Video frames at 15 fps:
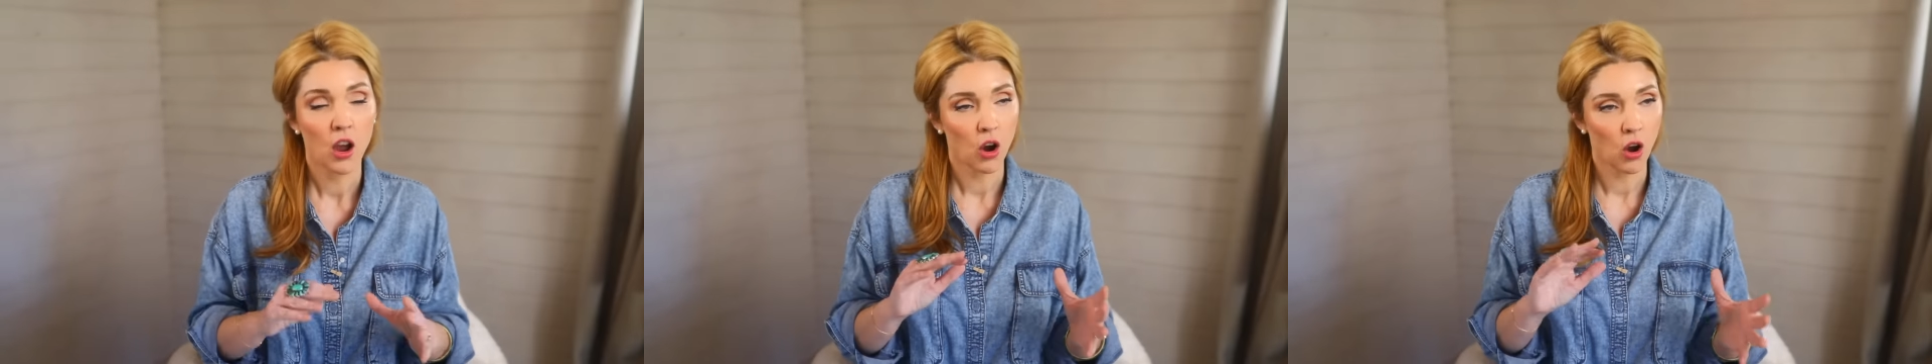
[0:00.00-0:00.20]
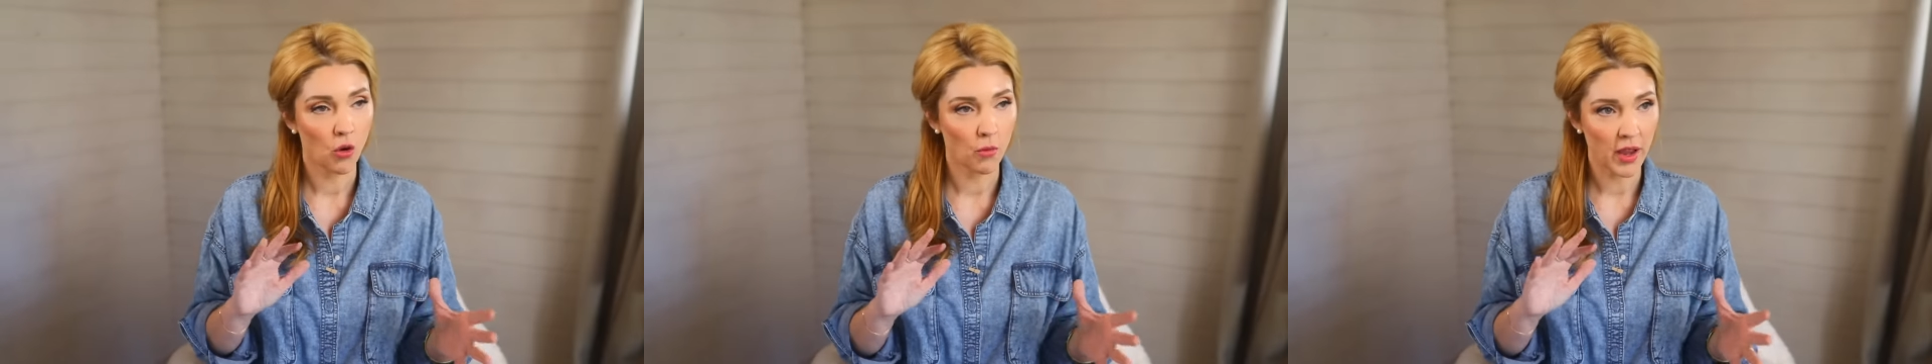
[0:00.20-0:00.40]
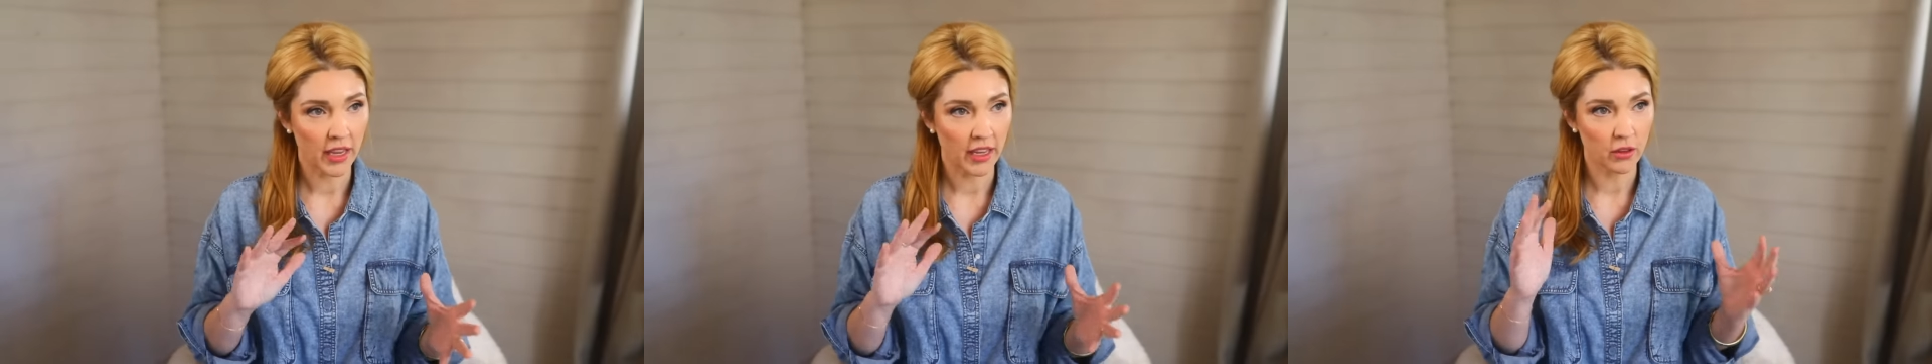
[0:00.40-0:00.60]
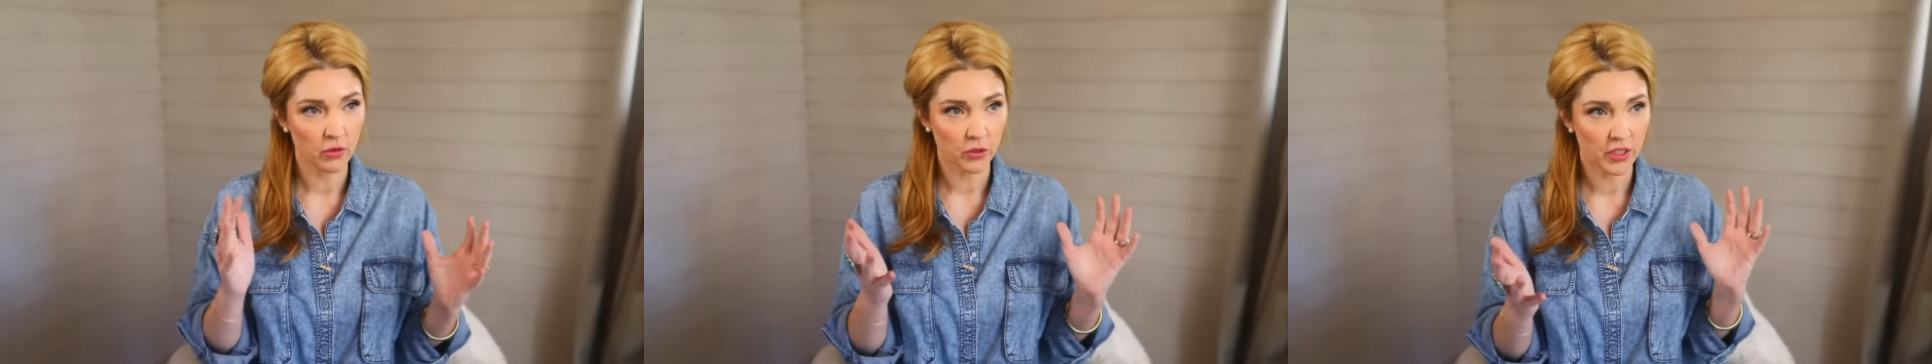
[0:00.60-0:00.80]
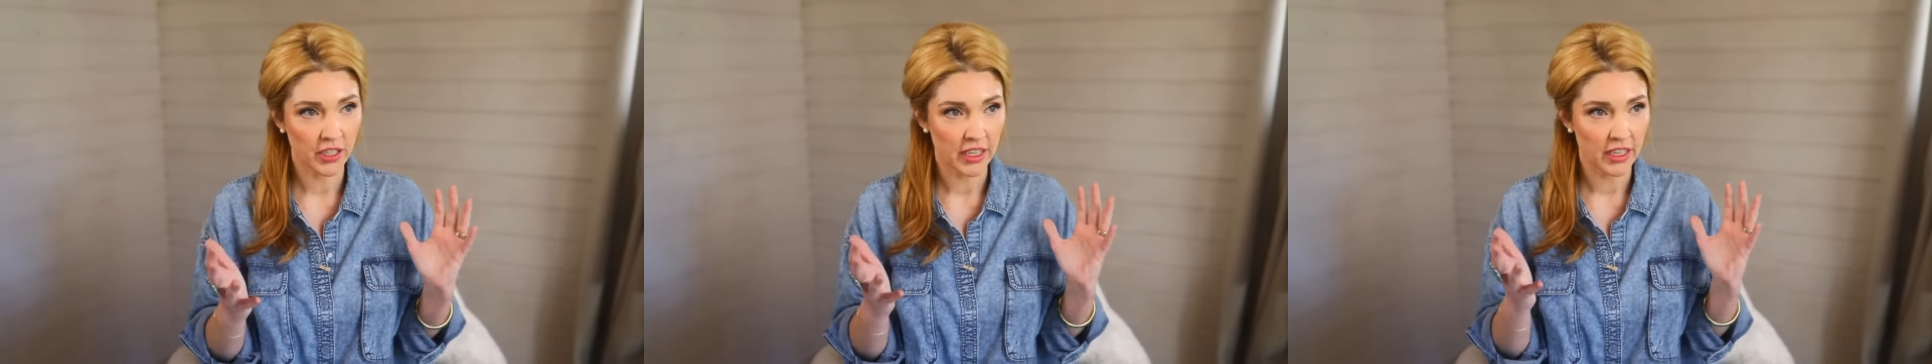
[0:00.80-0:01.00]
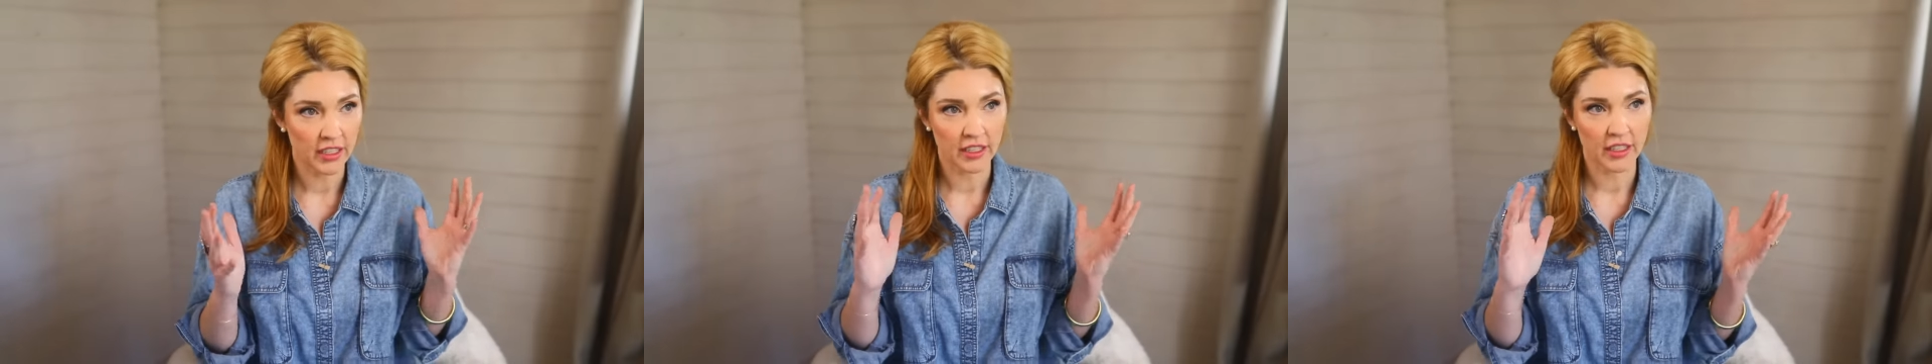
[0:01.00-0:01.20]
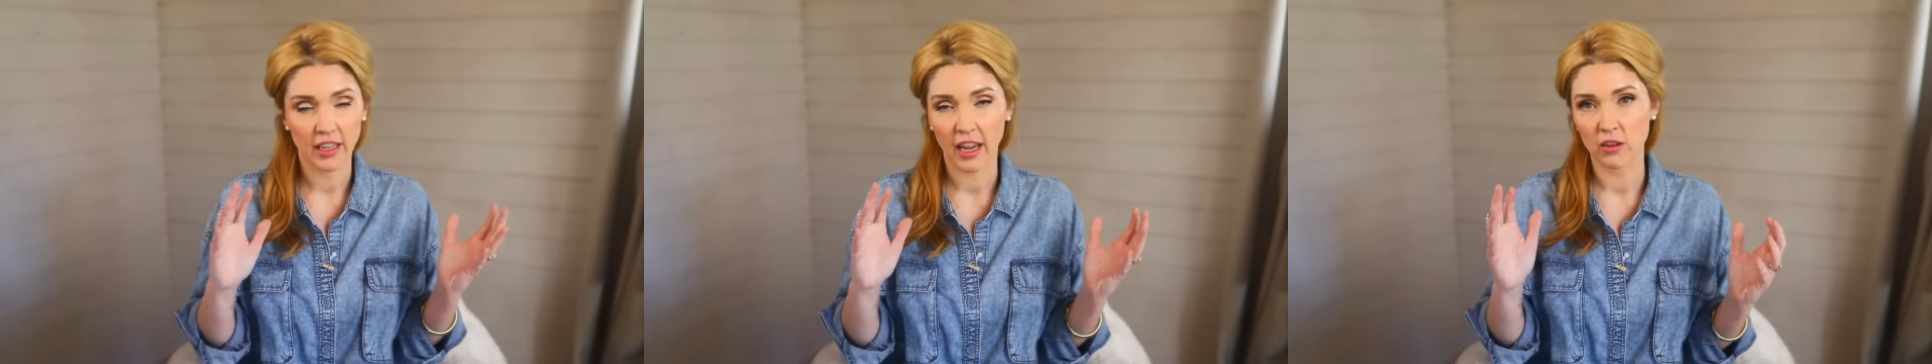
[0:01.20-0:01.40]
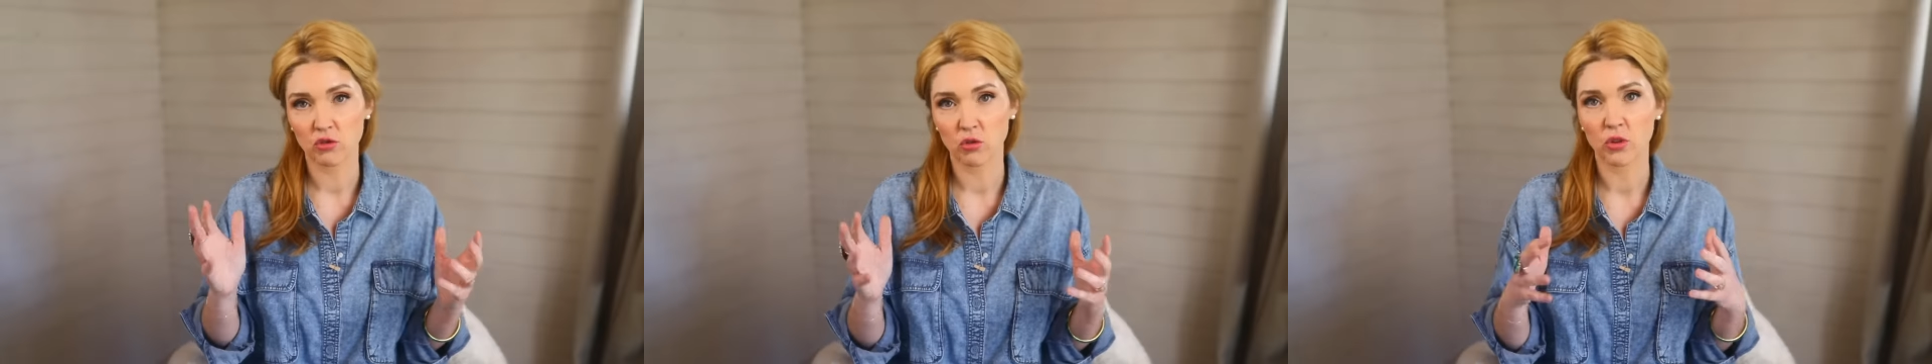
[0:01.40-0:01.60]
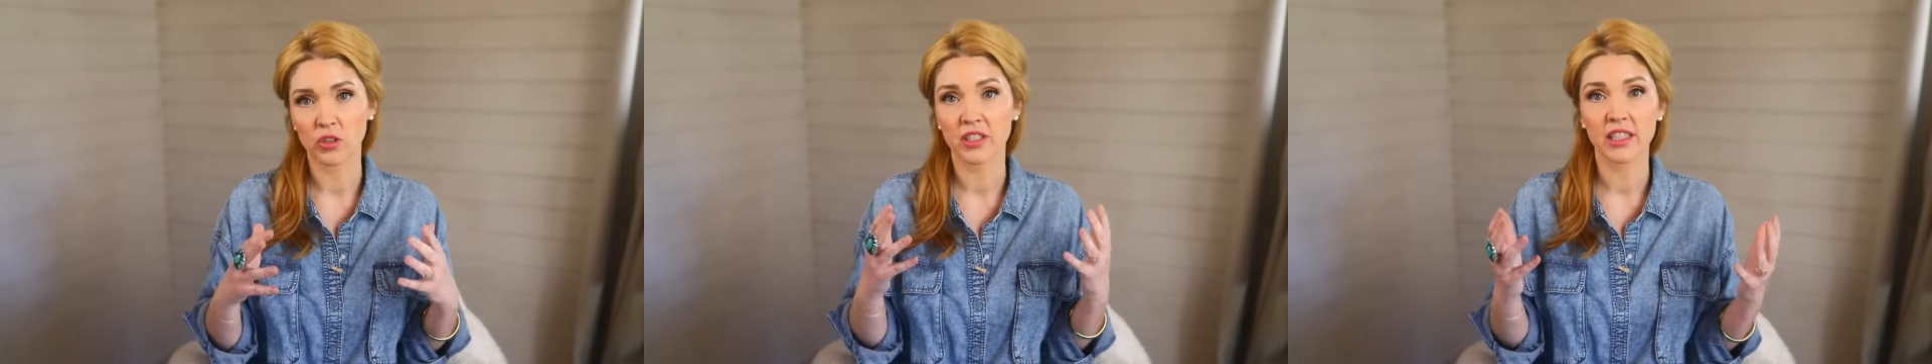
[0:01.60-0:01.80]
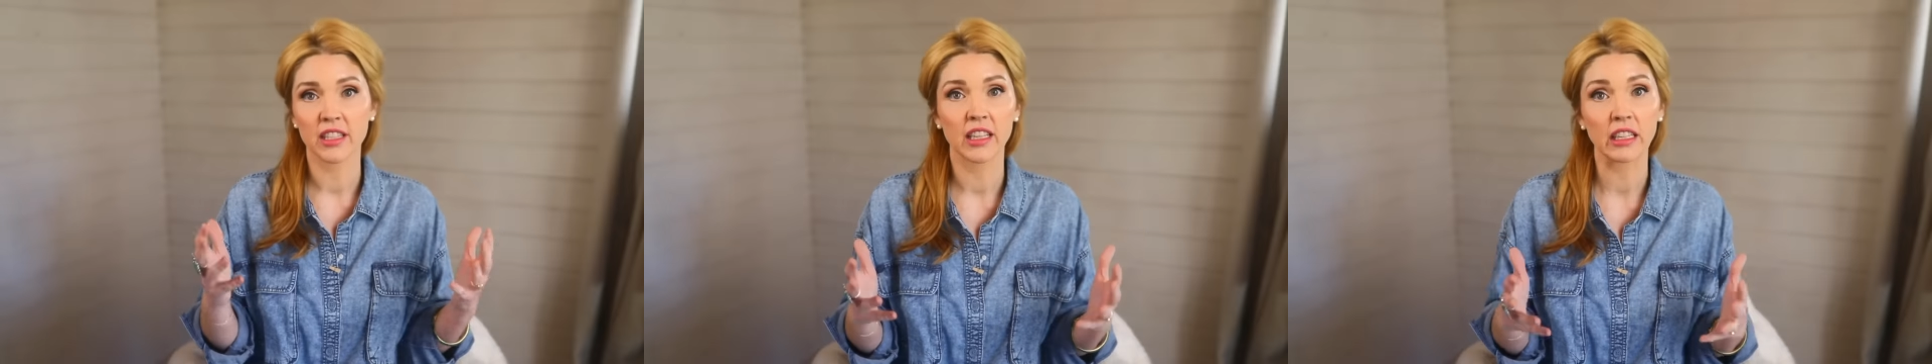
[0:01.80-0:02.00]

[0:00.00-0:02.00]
homemaking routines, schedules,